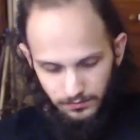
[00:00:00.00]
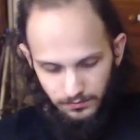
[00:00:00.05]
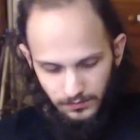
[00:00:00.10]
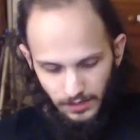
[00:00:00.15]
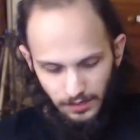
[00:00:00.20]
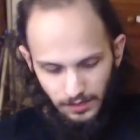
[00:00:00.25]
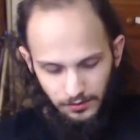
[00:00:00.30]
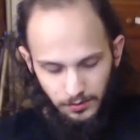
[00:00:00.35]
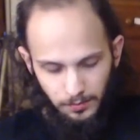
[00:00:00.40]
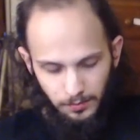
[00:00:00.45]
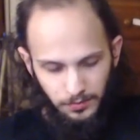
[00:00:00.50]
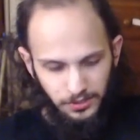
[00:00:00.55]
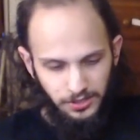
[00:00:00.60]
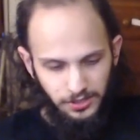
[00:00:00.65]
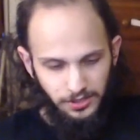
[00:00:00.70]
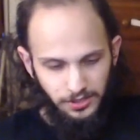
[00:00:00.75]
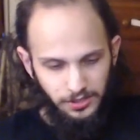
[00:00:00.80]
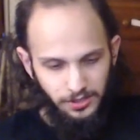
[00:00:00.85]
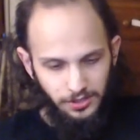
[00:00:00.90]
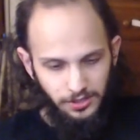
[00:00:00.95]
I was
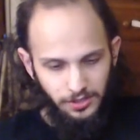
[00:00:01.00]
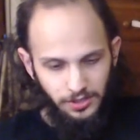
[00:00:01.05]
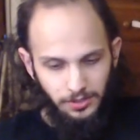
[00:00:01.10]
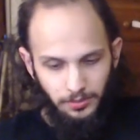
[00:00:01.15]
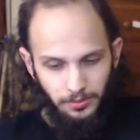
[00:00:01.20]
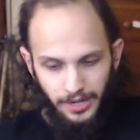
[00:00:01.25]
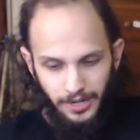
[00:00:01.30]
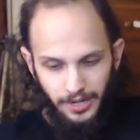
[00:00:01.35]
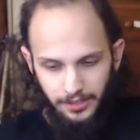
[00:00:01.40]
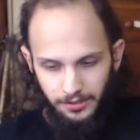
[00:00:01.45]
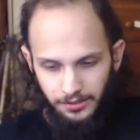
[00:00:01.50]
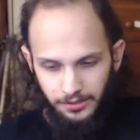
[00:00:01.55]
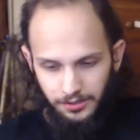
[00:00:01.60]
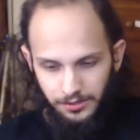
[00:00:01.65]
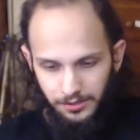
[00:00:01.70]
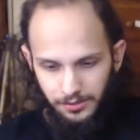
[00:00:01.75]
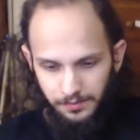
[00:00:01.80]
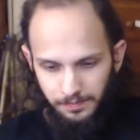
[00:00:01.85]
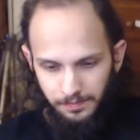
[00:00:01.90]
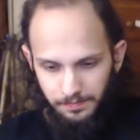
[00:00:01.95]
pleased to see Gracchus.